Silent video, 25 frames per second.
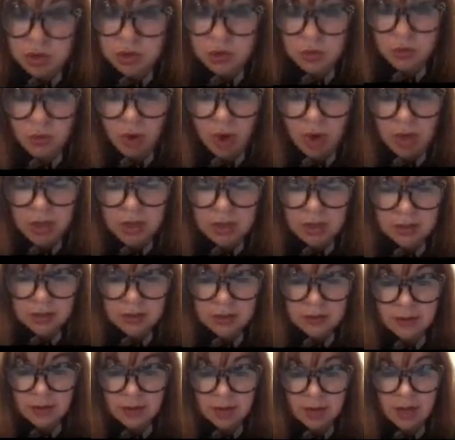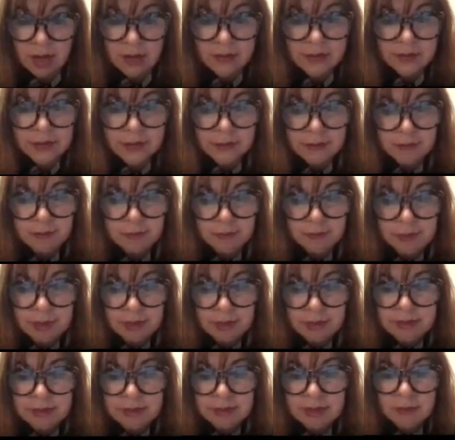walk uh, this
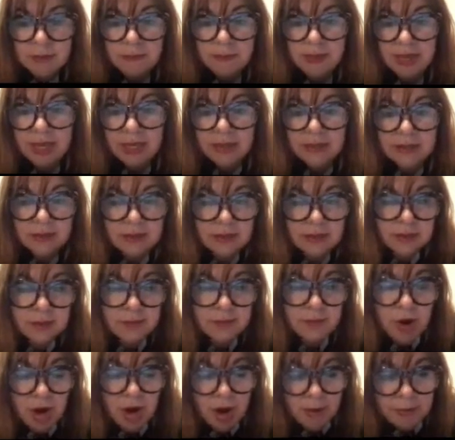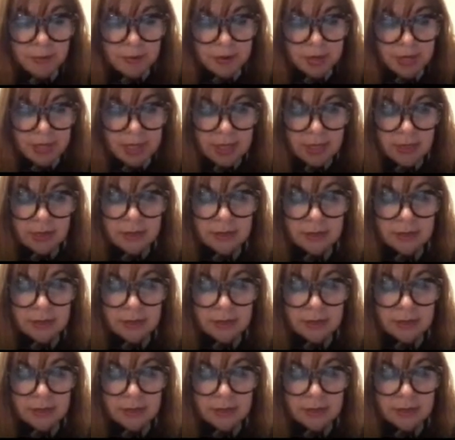this abandoned property?